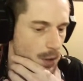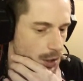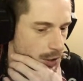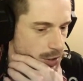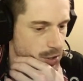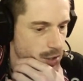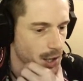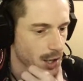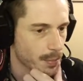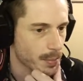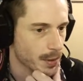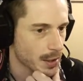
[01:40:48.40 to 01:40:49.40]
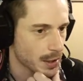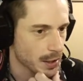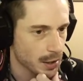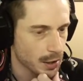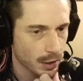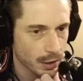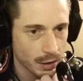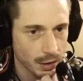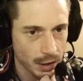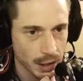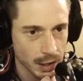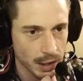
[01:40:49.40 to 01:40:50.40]
gonna stop here
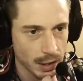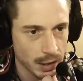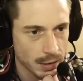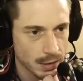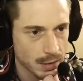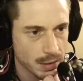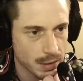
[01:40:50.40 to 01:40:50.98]
and